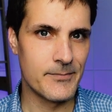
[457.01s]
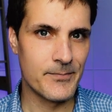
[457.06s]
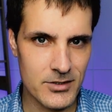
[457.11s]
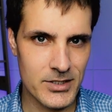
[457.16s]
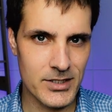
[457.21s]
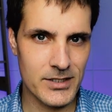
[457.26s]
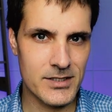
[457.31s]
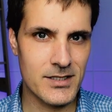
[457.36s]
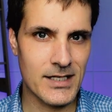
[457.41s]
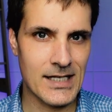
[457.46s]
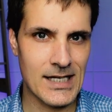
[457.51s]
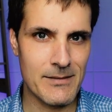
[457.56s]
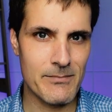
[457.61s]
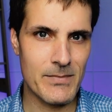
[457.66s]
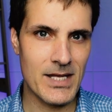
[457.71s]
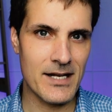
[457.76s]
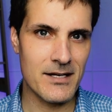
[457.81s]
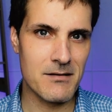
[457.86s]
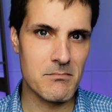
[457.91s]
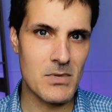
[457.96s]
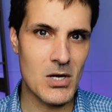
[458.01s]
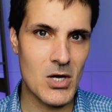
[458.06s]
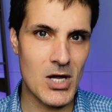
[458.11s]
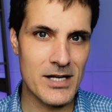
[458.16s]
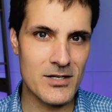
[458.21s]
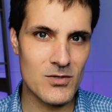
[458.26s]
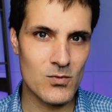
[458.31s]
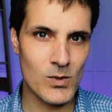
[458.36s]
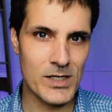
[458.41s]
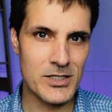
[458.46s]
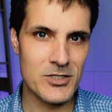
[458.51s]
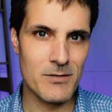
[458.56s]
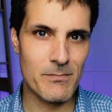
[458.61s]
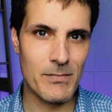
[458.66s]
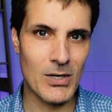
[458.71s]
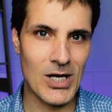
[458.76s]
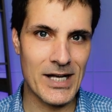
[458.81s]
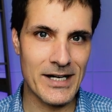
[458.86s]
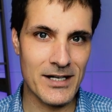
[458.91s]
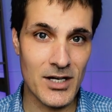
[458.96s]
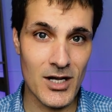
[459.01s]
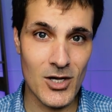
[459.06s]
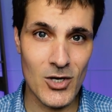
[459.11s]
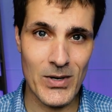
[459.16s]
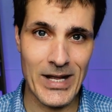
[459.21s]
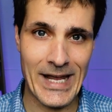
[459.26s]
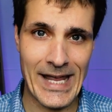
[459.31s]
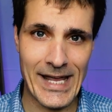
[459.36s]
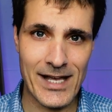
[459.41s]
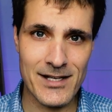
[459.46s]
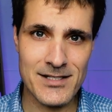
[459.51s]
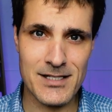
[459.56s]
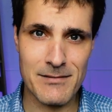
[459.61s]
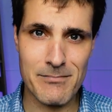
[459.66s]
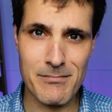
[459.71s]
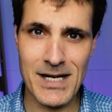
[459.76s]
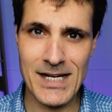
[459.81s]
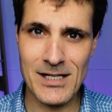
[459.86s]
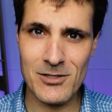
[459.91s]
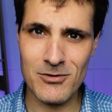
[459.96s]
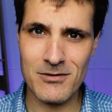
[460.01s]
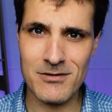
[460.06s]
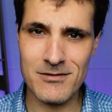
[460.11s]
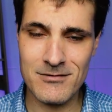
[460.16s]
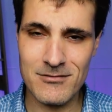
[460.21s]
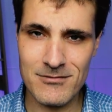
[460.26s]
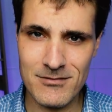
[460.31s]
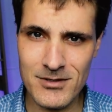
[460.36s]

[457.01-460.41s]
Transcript: Just keep that in mind. When you're buying an older house, it may look